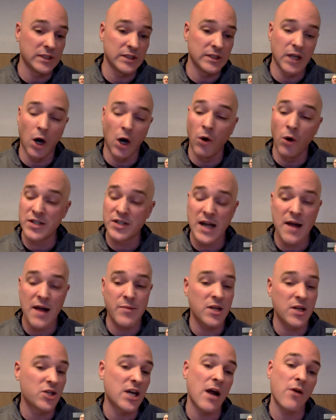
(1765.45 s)
Always happy
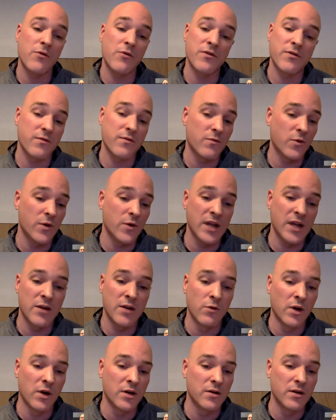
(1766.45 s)
to chat with
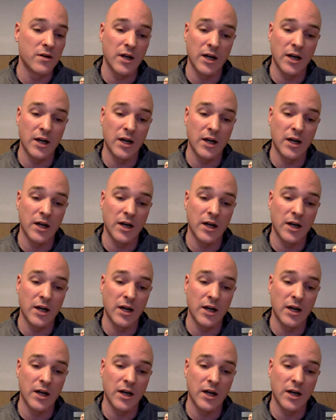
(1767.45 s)
anyone.